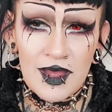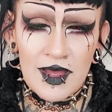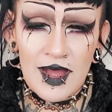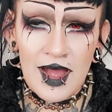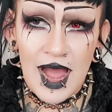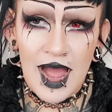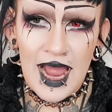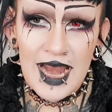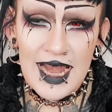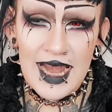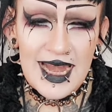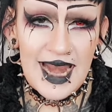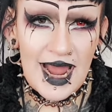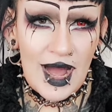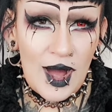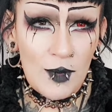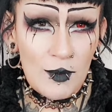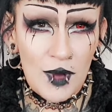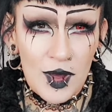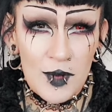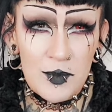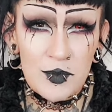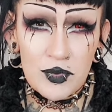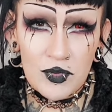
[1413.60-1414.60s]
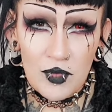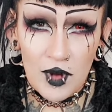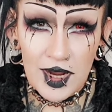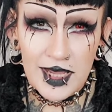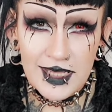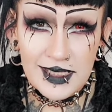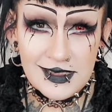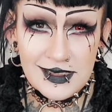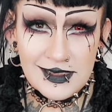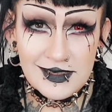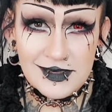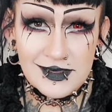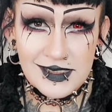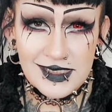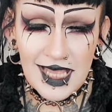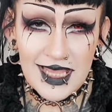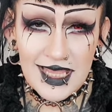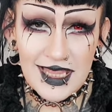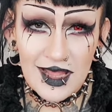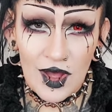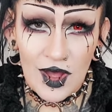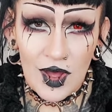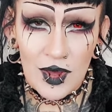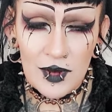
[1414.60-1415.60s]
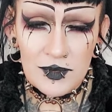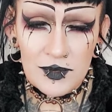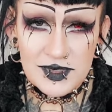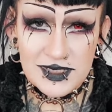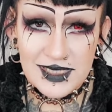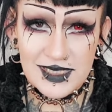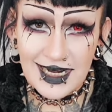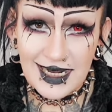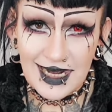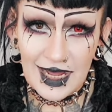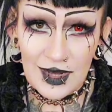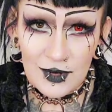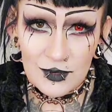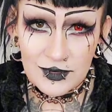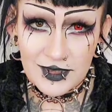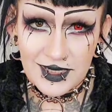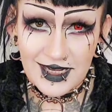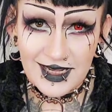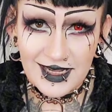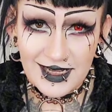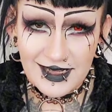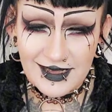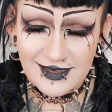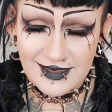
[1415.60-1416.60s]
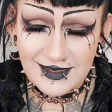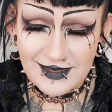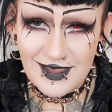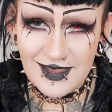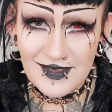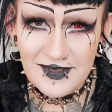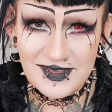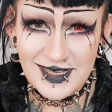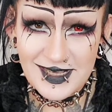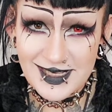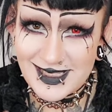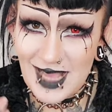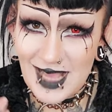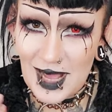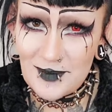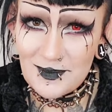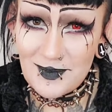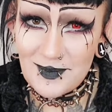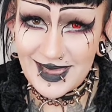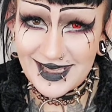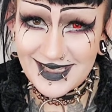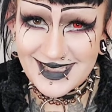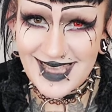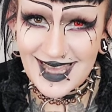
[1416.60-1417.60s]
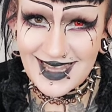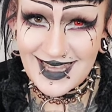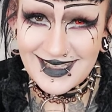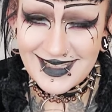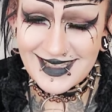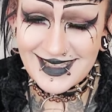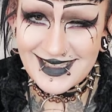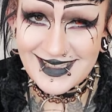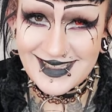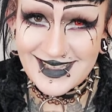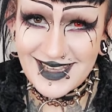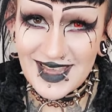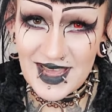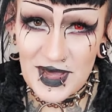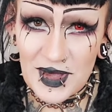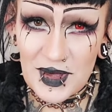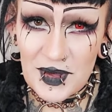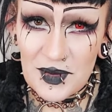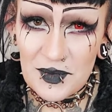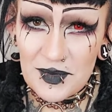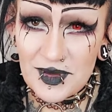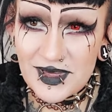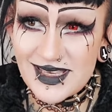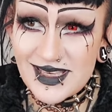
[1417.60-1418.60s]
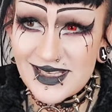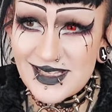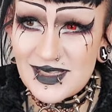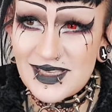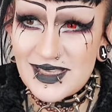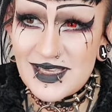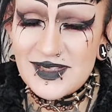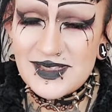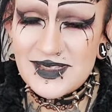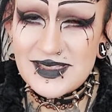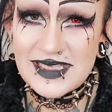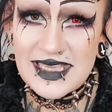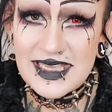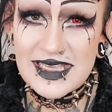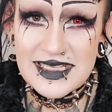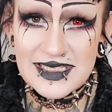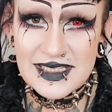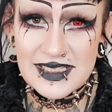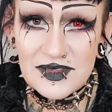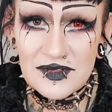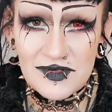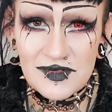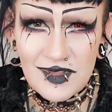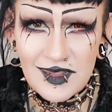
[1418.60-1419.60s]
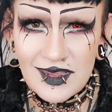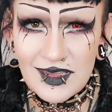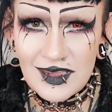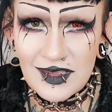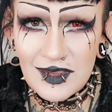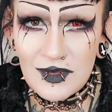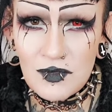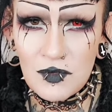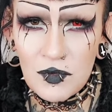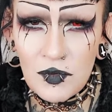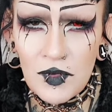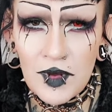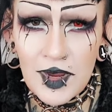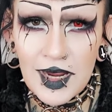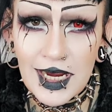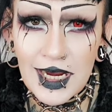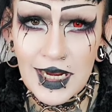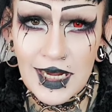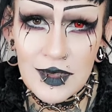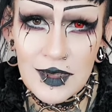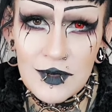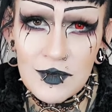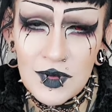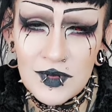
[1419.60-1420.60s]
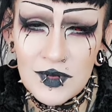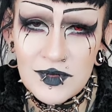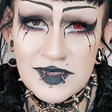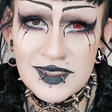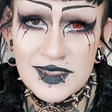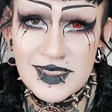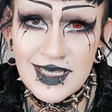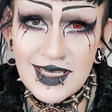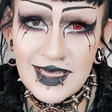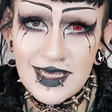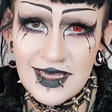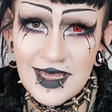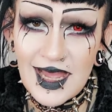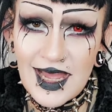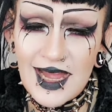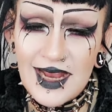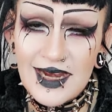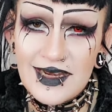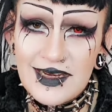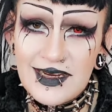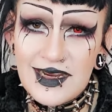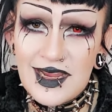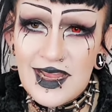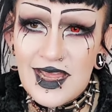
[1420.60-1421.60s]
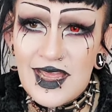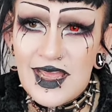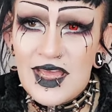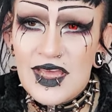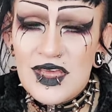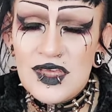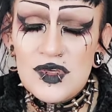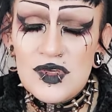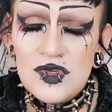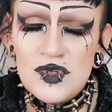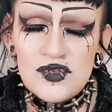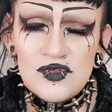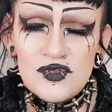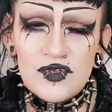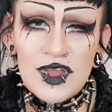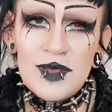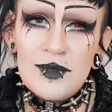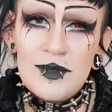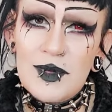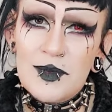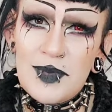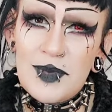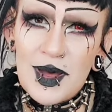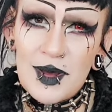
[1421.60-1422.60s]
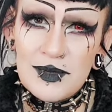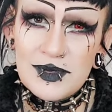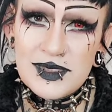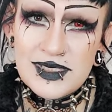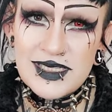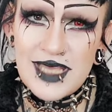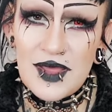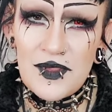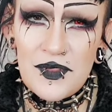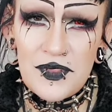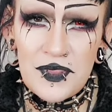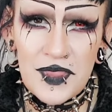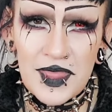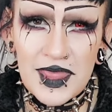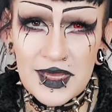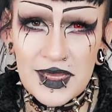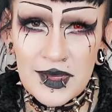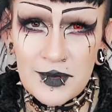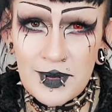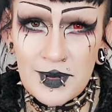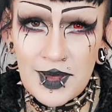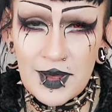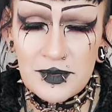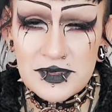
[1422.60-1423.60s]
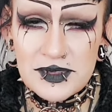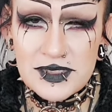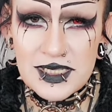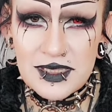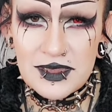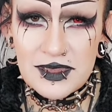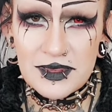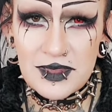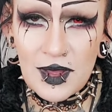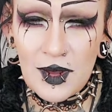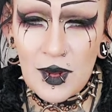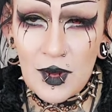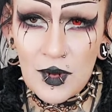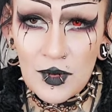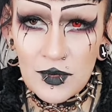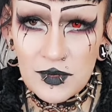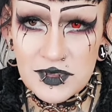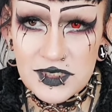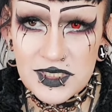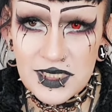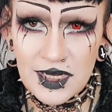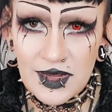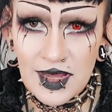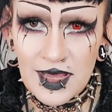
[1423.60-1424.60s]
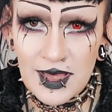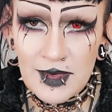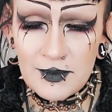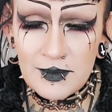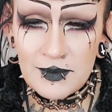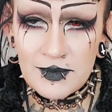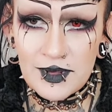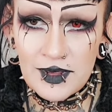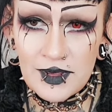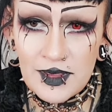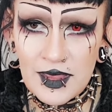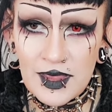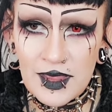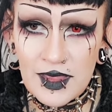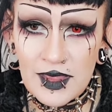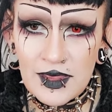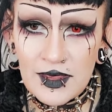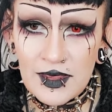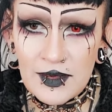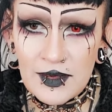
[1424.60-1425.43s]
allow my brain to say that I was allowed it. Does that make sense? Because you see something, you really want it, and you dream about it and think about it the whole time.